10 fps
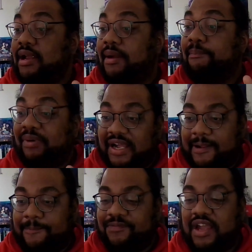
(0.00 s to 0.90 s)

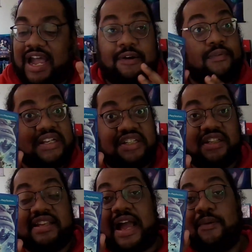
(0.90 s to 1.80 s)
But
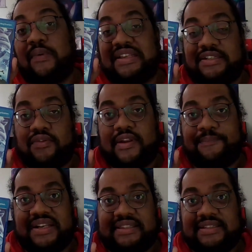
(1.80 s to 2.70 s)
originally I wasn't going to
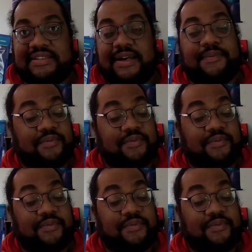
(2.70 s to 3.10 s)
pick this up.